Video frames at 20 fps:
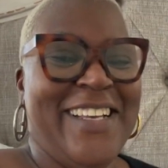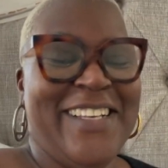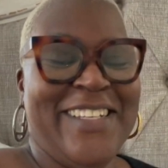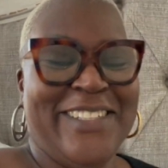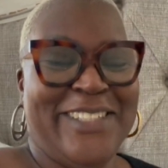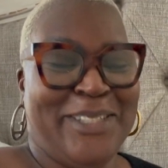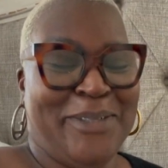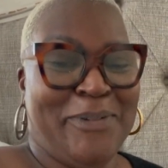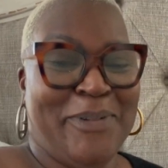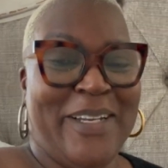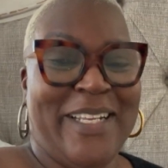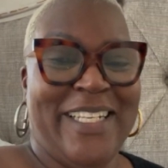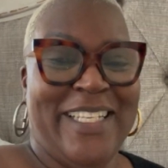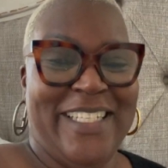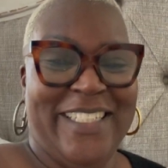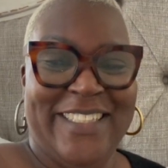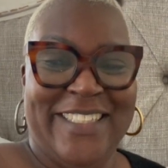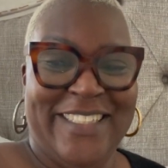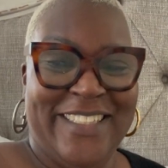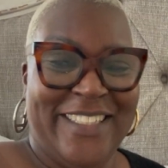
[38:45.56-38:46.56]

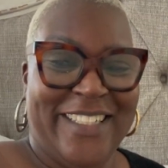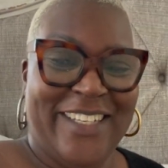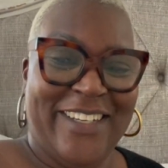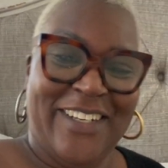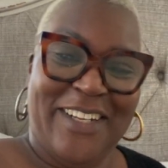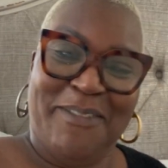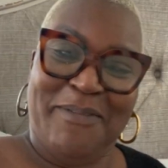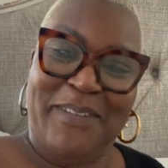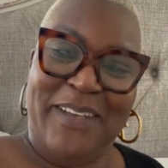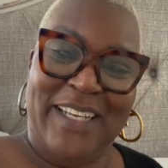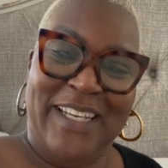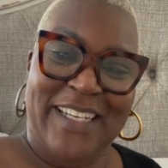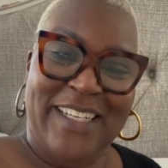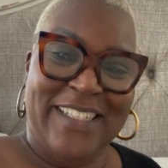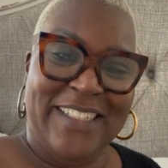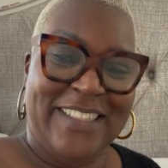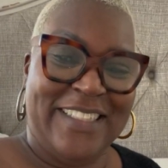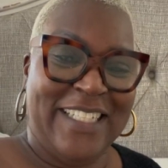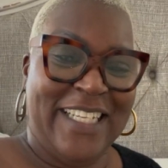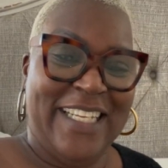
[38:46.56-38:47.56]
20s, you know what I
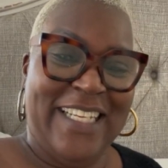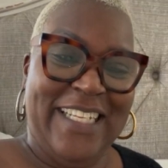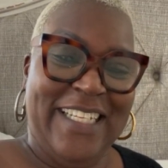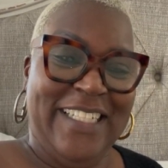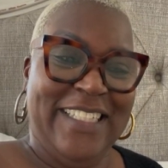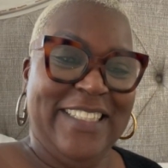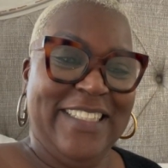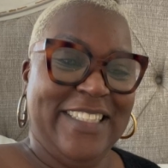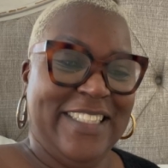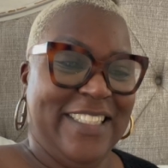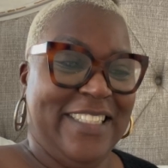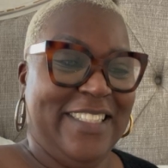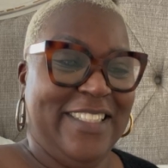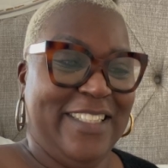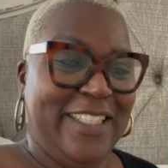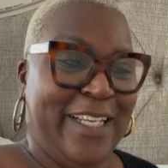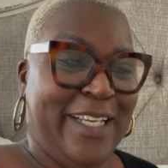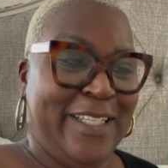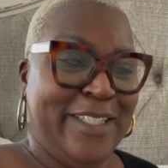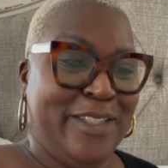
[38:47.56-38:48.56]
mean? Teens and
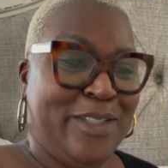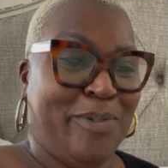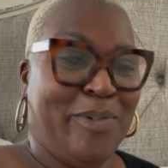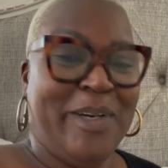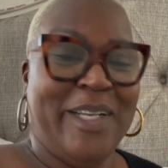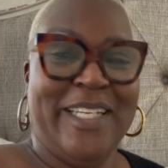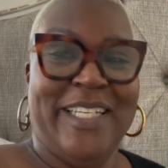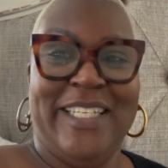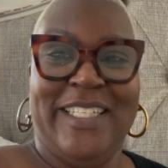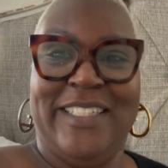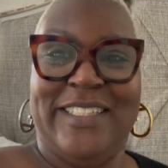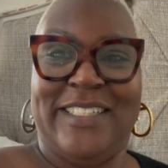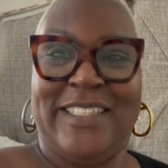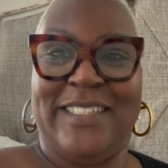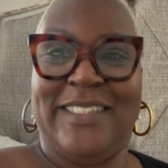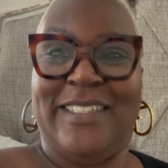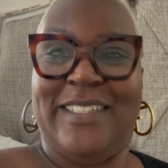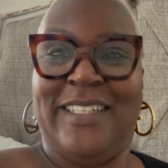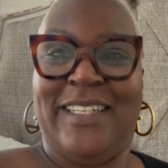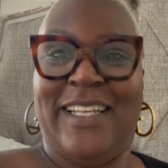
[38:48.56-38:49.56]
20s,
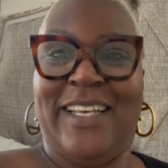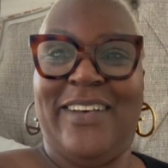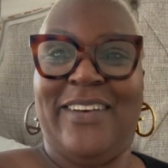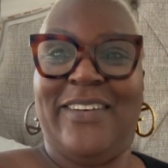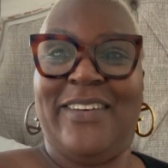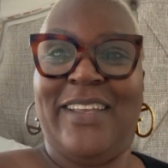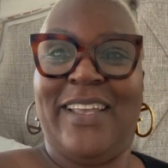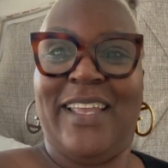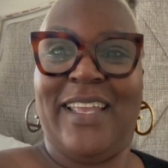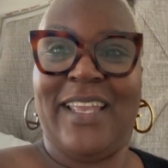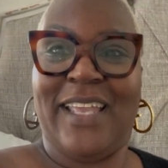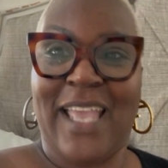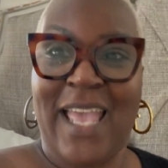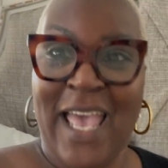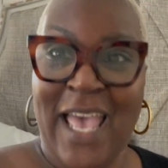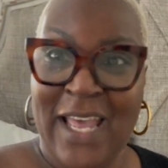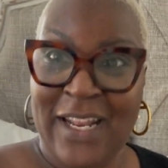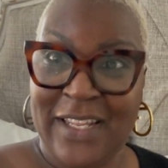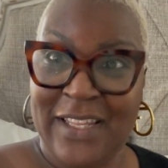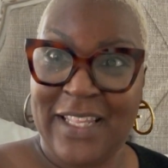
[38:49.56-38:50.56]
you know,
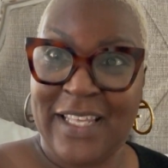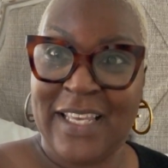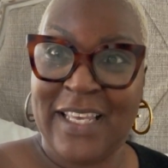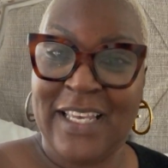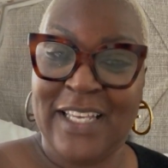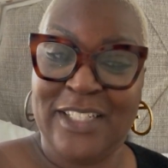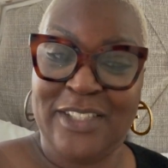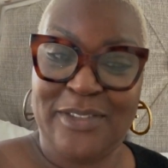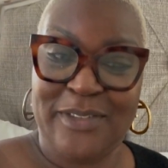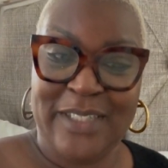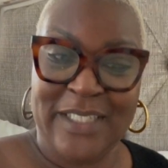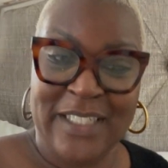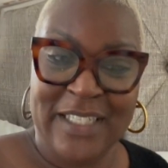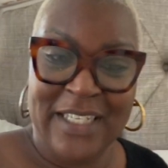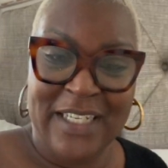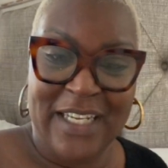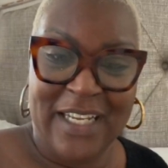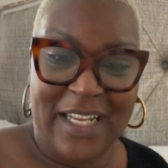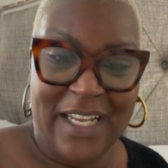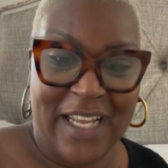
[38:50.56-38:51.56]
out of the country.
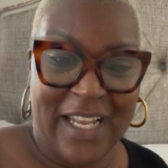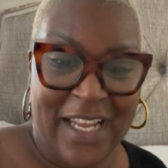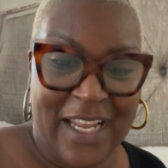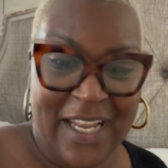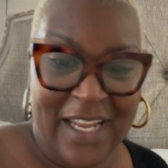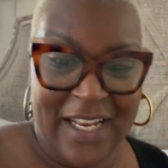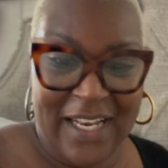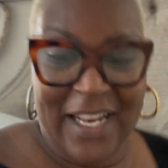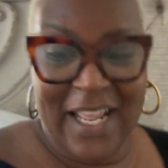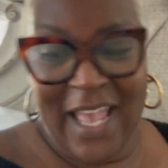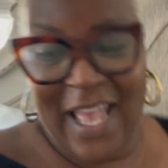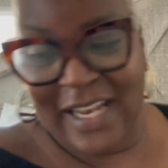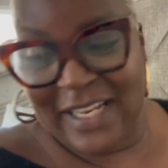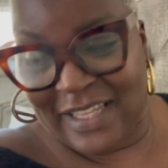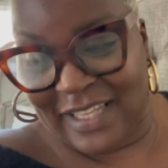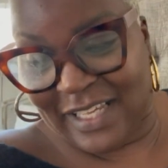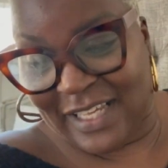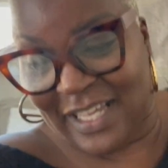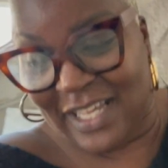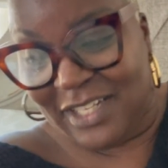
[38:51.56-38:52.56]
And out of
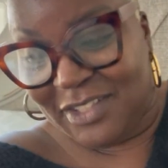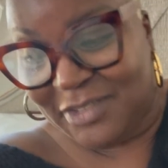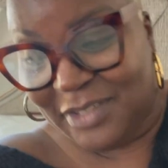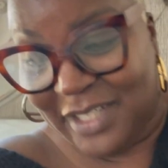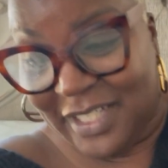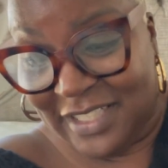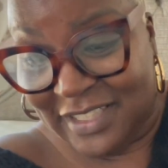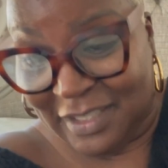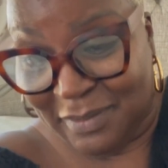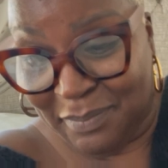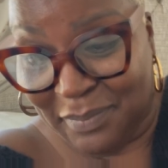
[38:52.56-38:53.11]
the country is